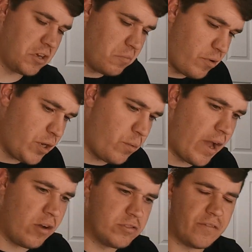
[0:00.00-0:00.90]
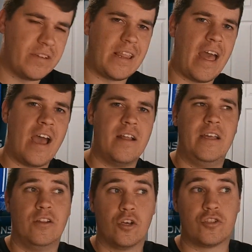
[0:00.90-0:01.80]
pretty well, stuff like that. It
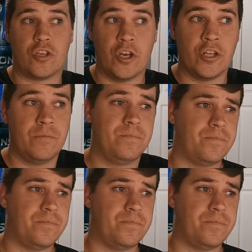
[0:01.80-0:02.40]
looks good.